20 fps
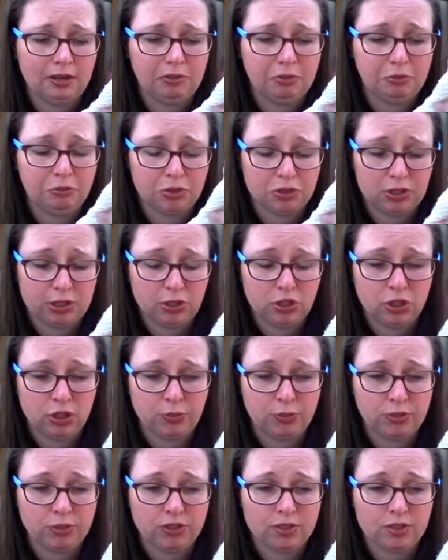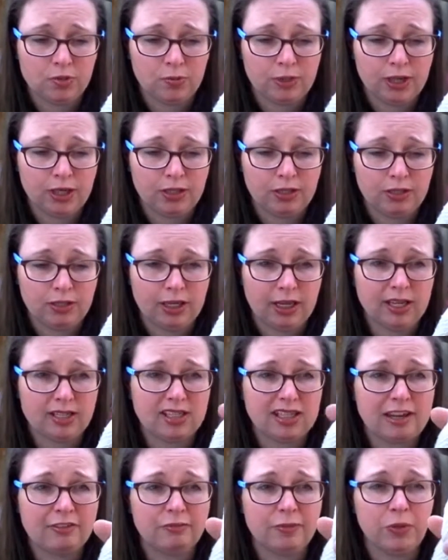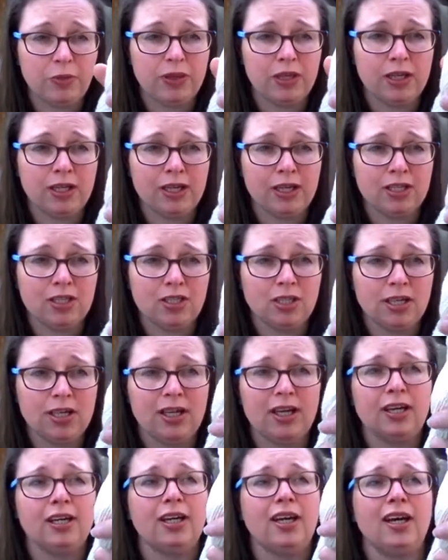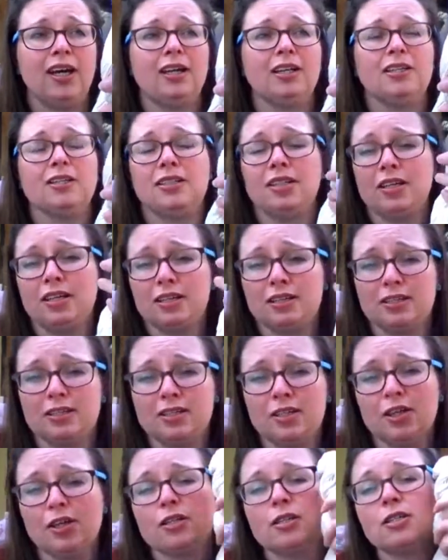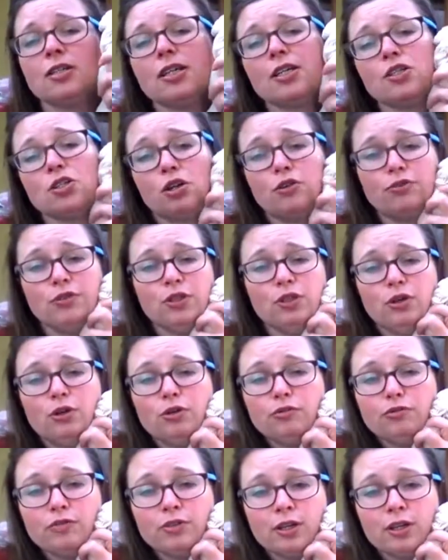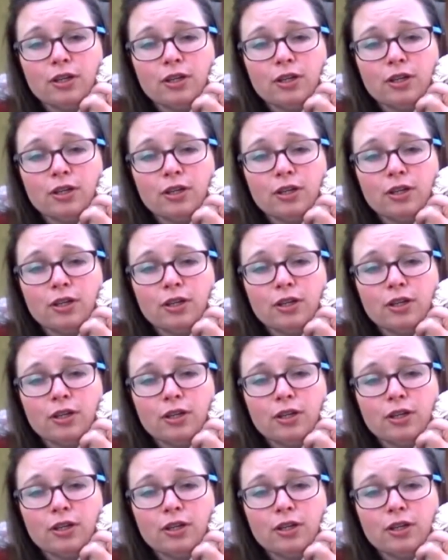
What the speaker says: was enjoyable to spin. It's left me with a nice yarn, and it's certainly soft enough.